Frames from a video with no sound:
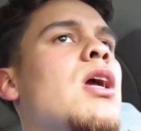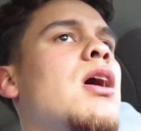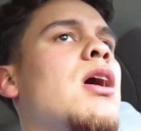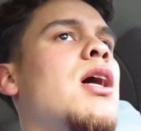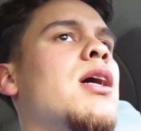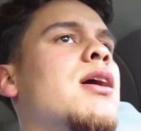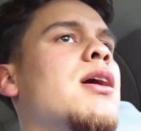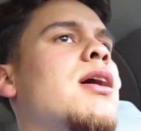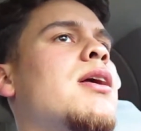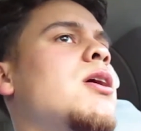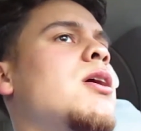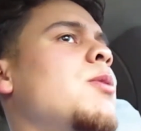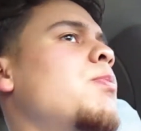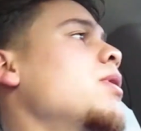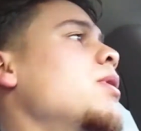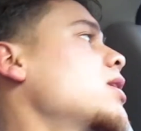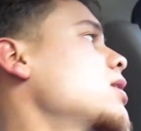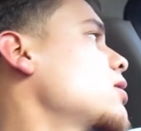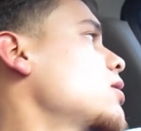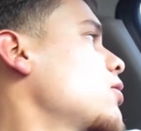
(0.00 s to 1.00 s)
I got up
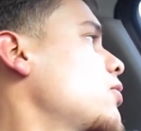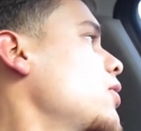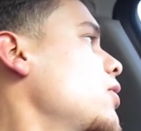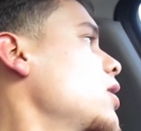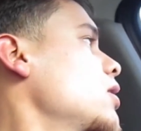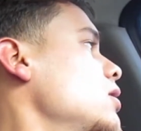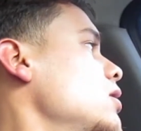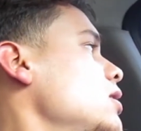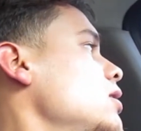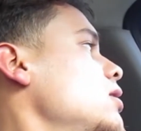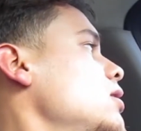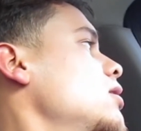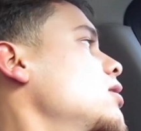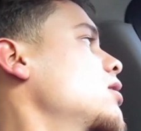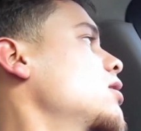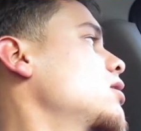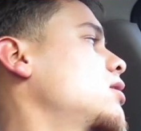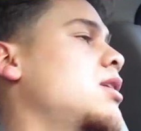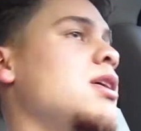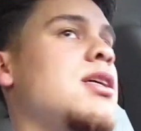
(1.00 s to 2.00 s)
at a fairly
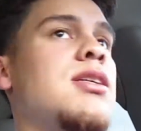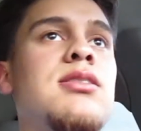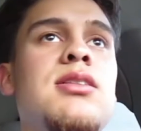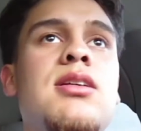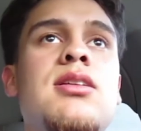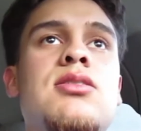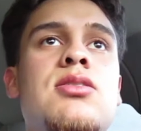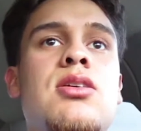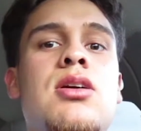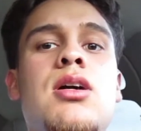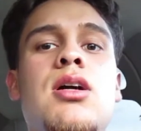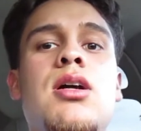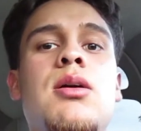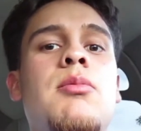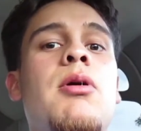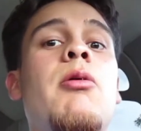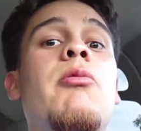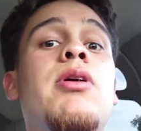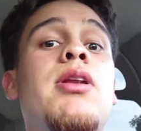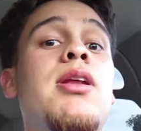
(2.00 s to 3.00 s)
decent
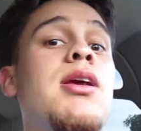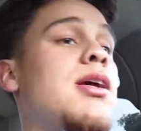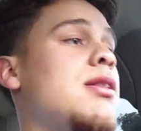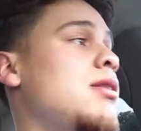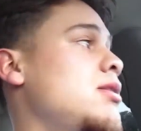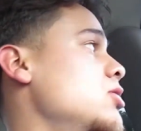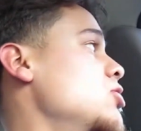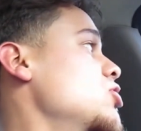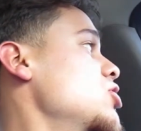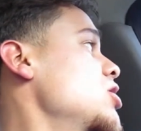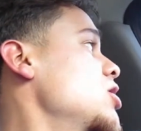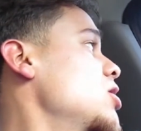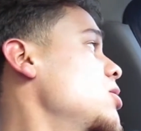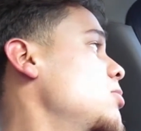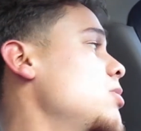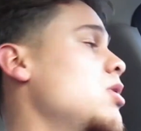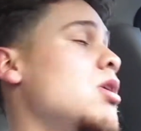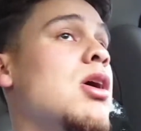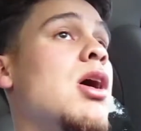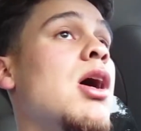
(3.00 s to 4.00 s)
time. I went and hit the
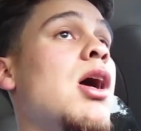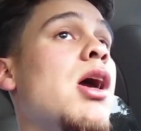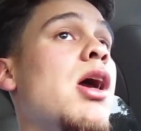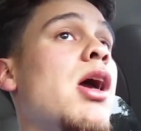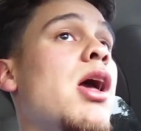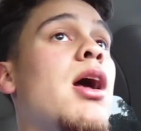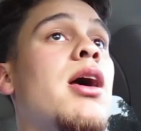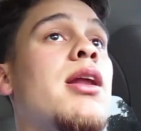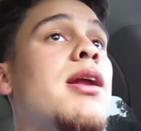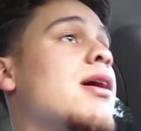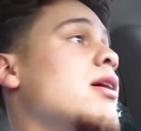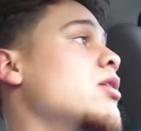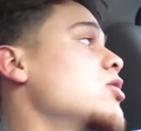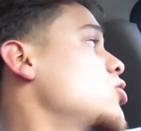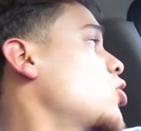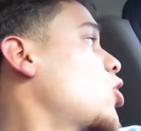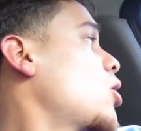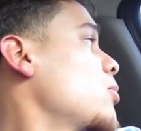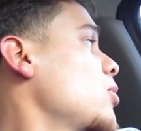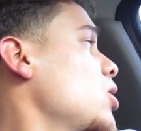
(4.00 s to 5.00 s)
gym. And I
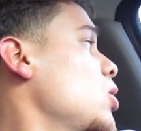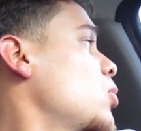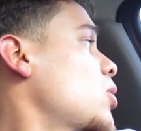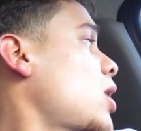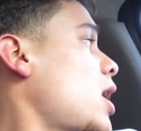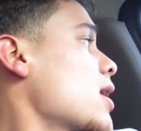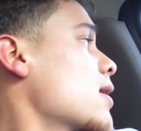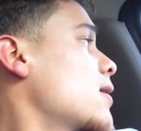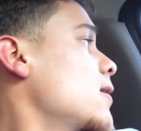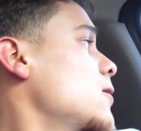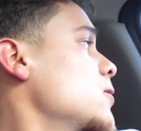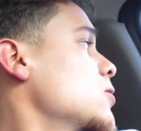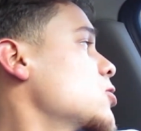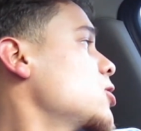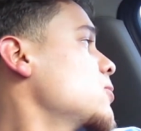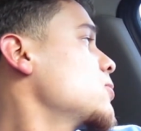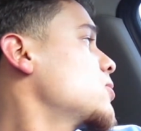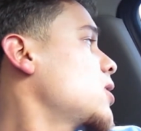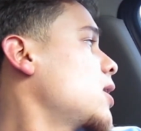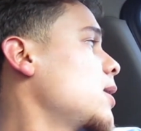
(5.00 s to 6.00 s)
normally when I go
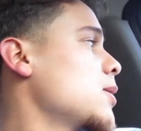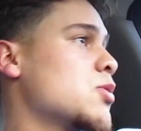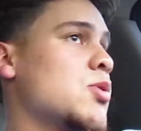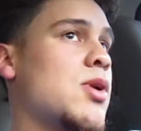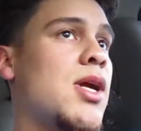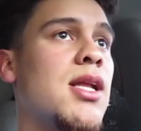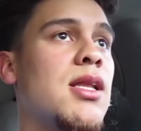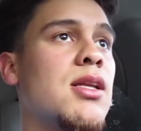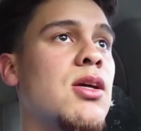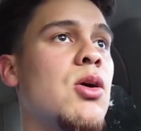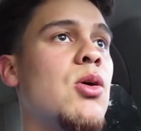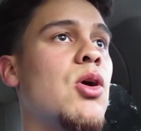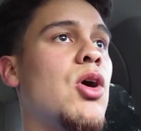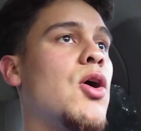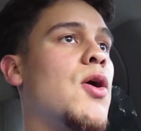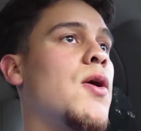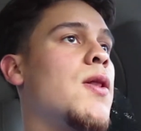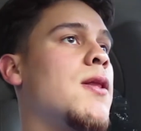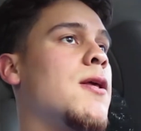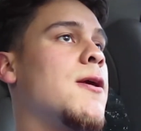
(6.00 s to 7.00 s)
sometimes when I go
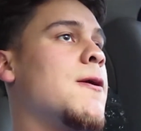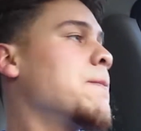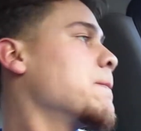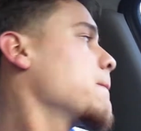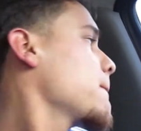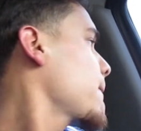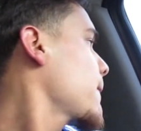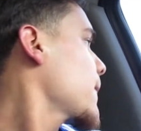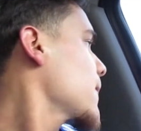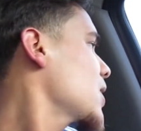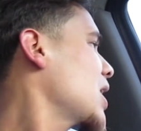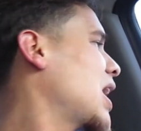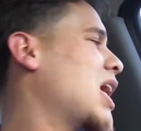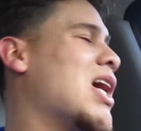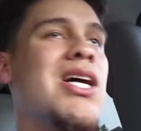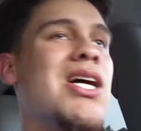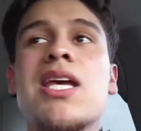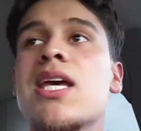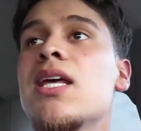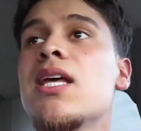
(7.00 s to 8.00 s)
early
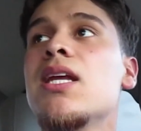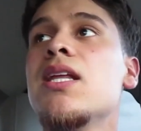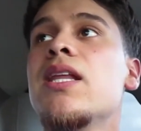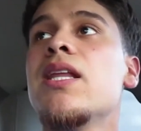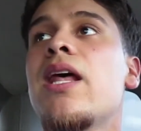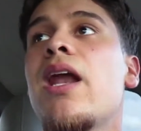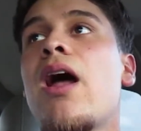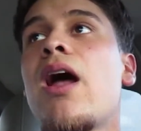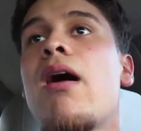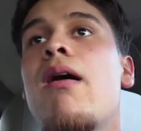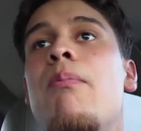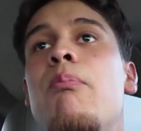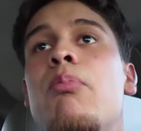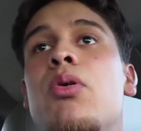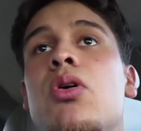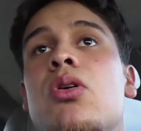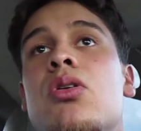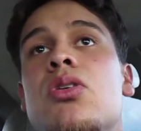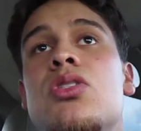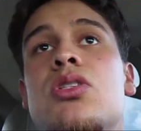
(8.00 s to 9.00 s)
I'll get in there and I'll
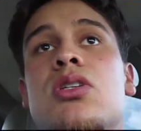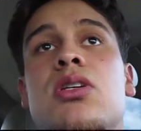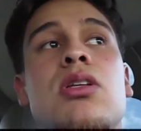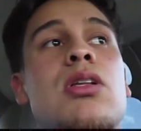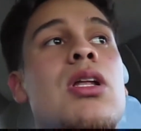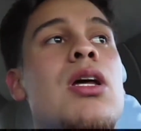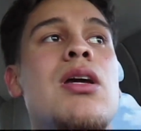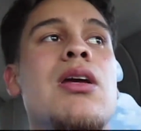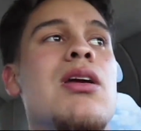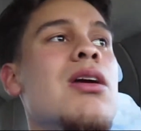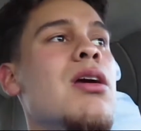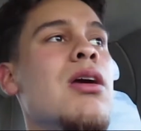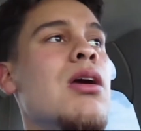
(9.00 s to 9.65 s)
bullshit. Like,